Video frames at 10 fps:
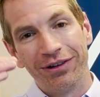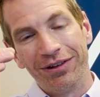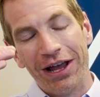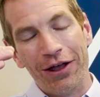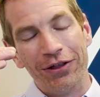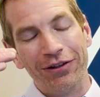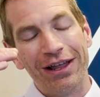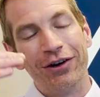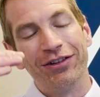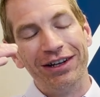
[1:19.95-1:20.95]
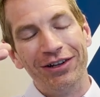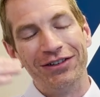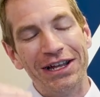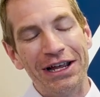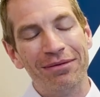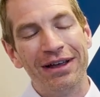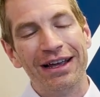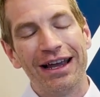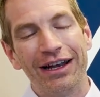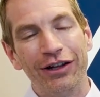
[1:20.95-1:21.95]
the letters in his name,
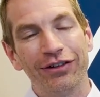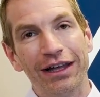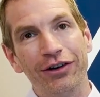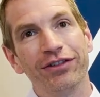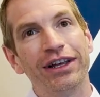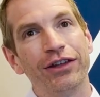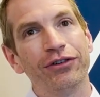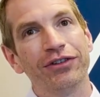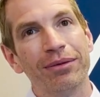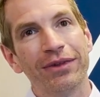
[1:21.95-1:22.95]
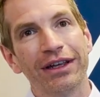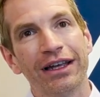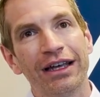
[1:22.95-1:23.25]
and each letter stands for something.